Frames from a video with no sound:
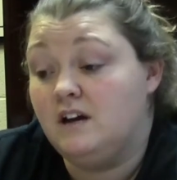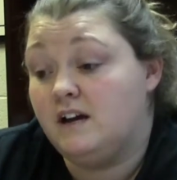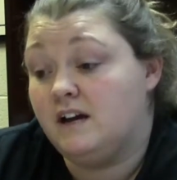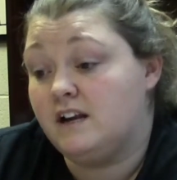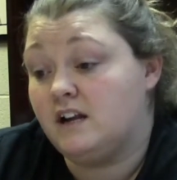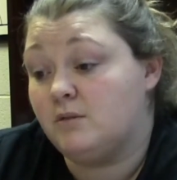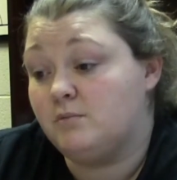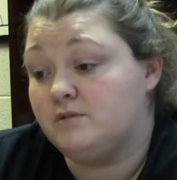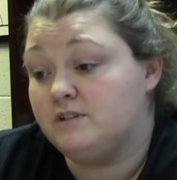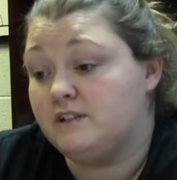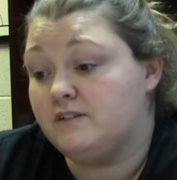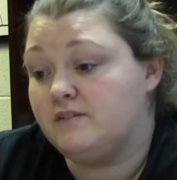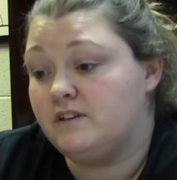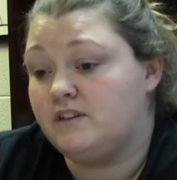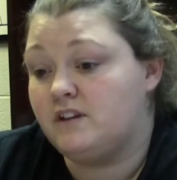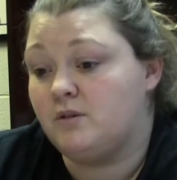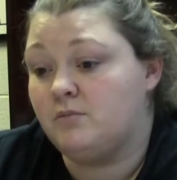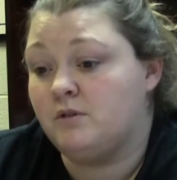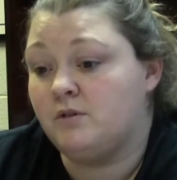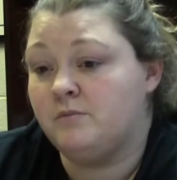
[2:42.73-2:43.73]
And I
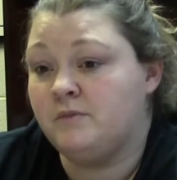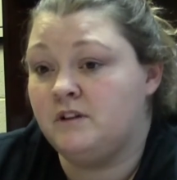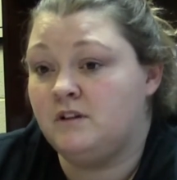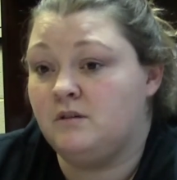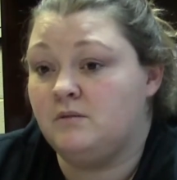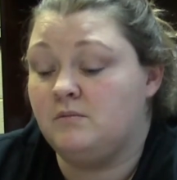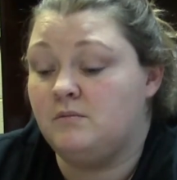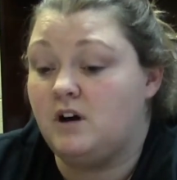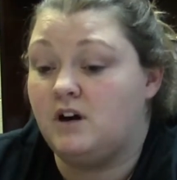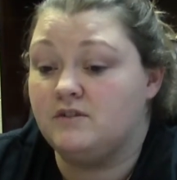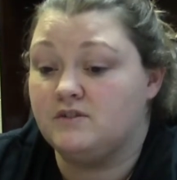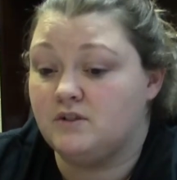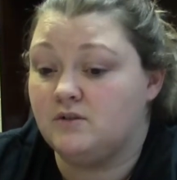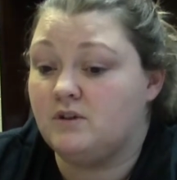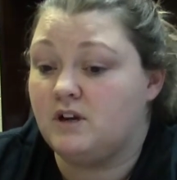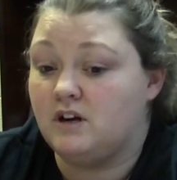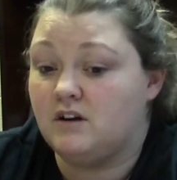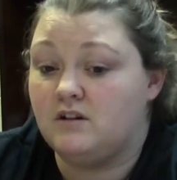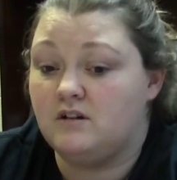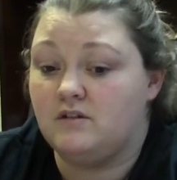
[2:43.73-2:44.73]
believe that momentum also
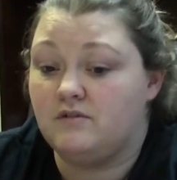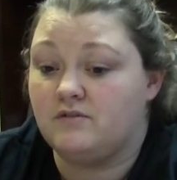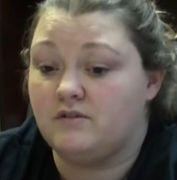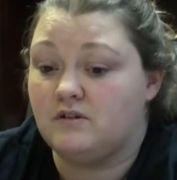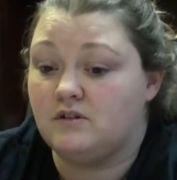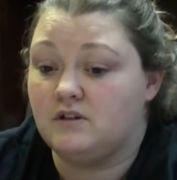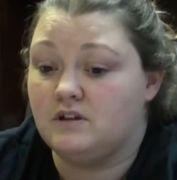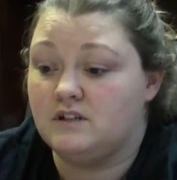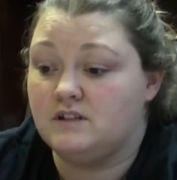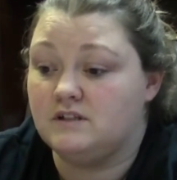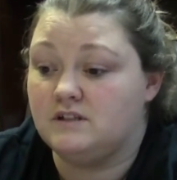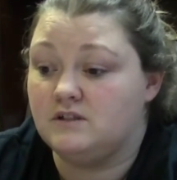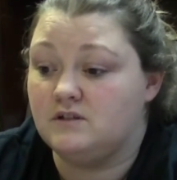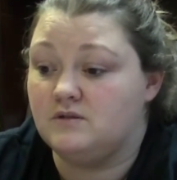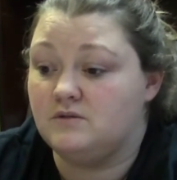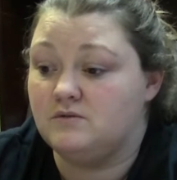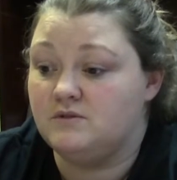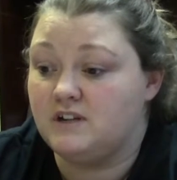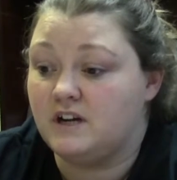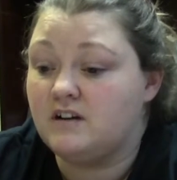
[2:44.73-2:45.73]
carried over
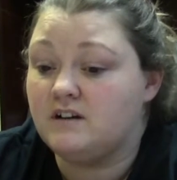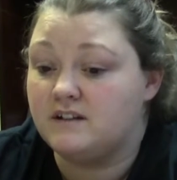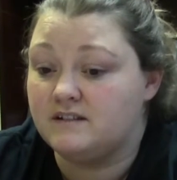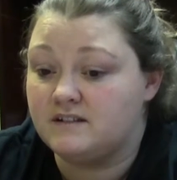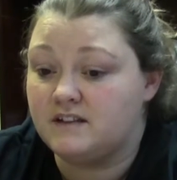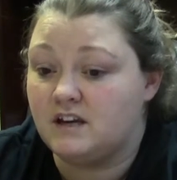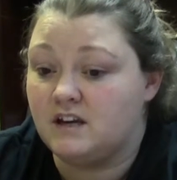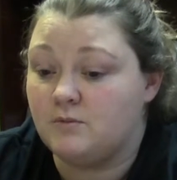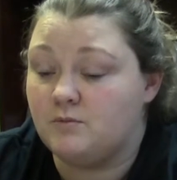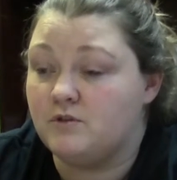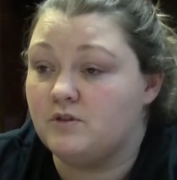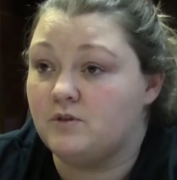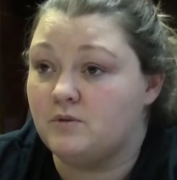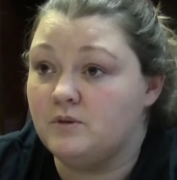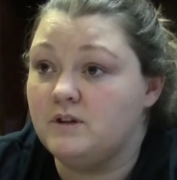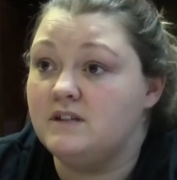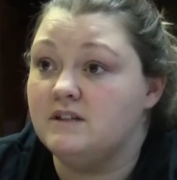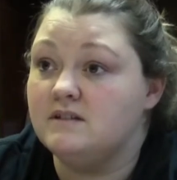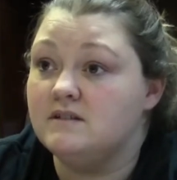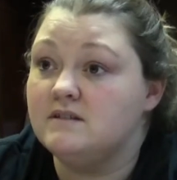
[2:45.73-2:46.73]
into Saturday's game with
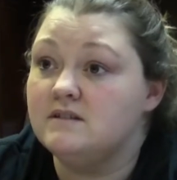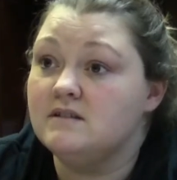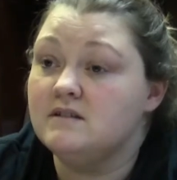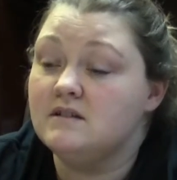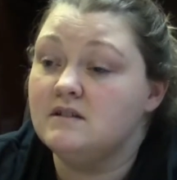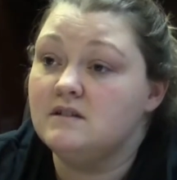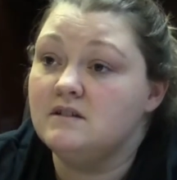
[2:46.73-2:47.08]
Queens.